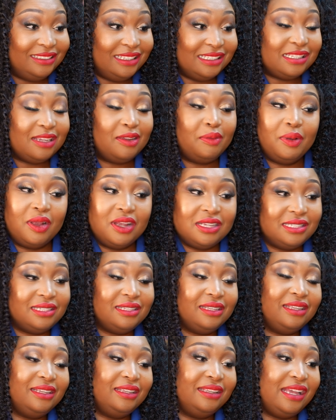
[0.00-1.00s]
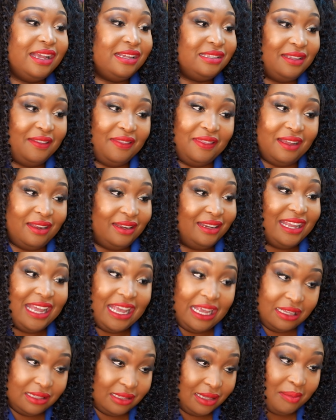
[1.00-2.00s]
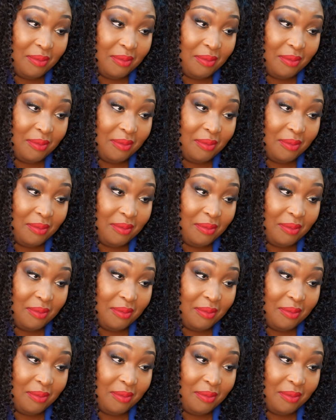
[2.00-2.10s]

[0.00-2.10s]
Here's the thing. There is a